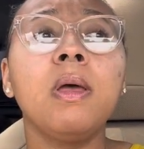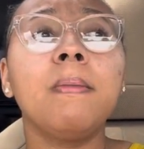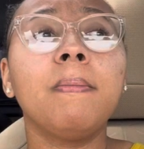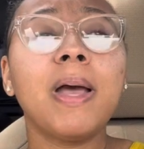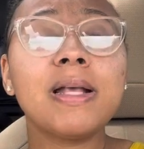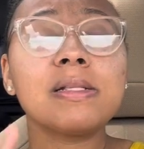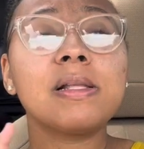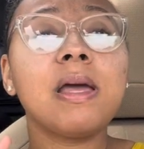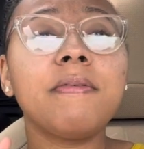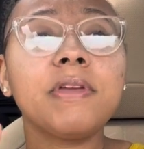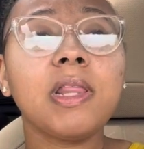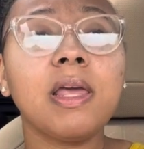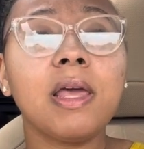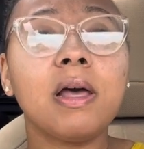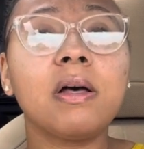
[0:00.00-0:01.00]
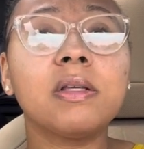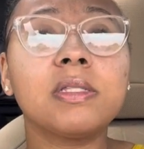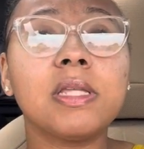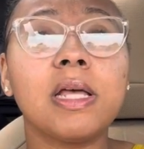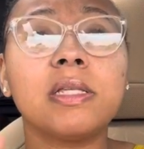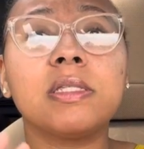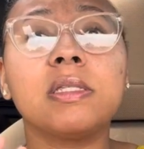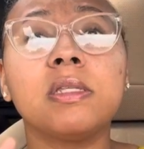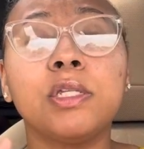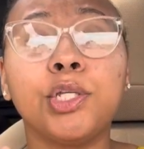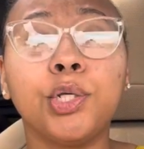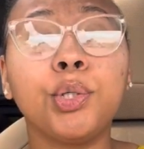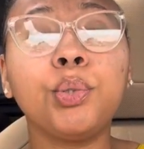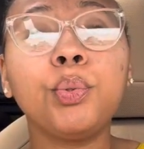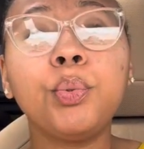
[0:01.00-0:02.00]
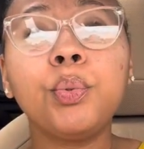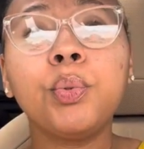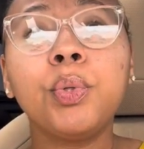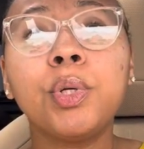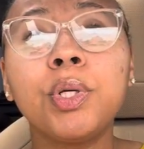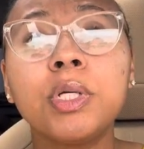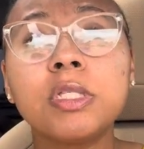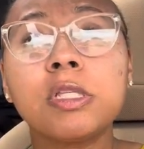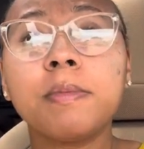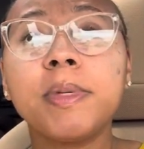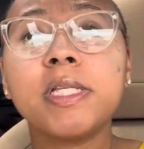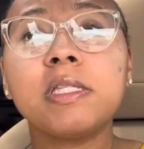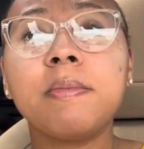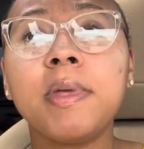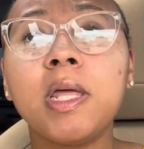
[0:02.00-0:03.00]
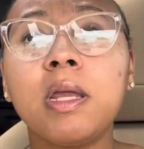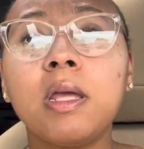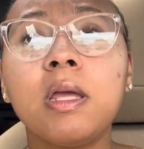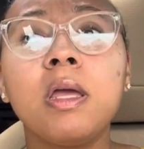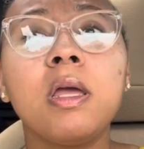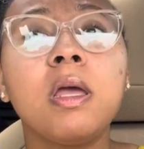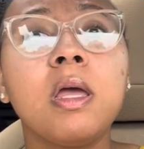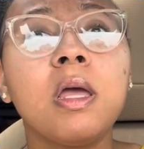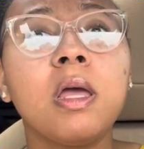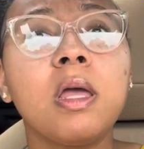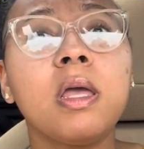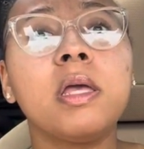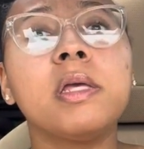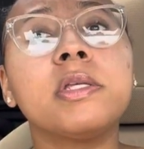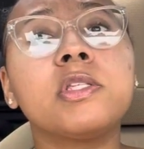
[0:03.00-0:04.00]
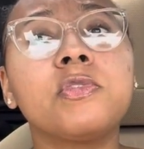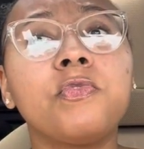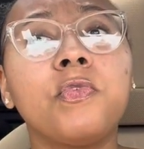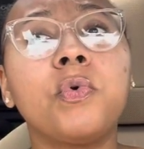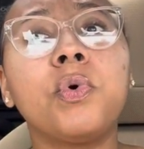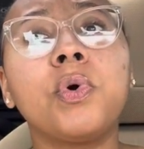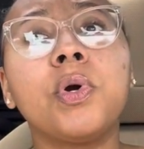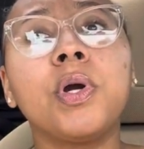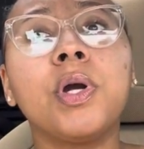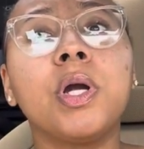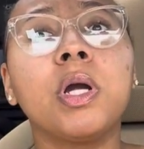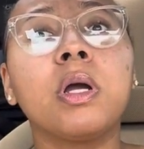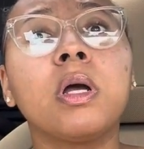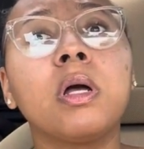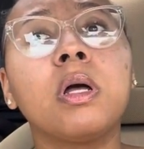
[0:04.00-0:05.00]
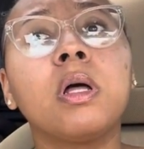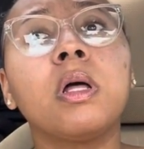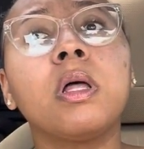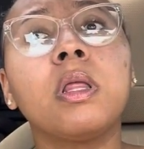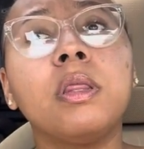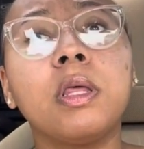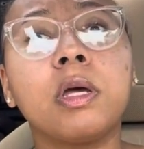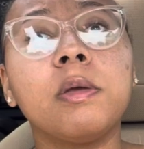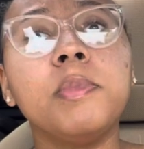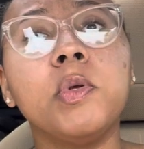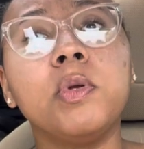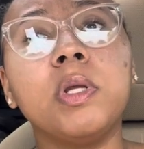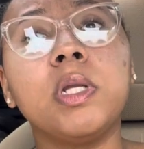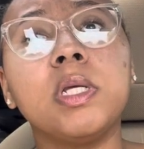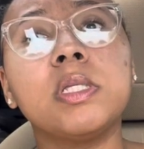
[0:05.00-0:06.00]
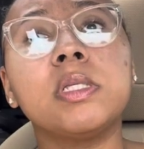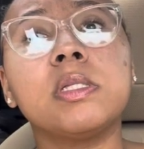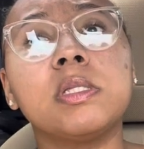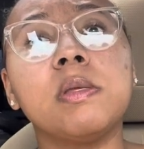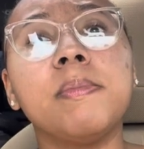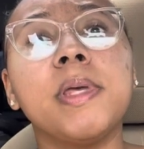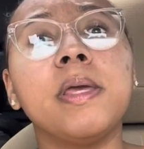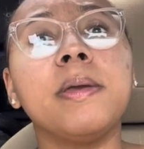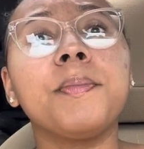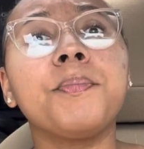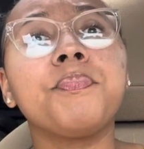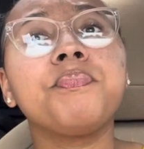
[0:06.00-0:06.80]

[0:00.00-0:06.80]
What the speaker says: Basically, everything else that's due to be submitted is for the community to submit.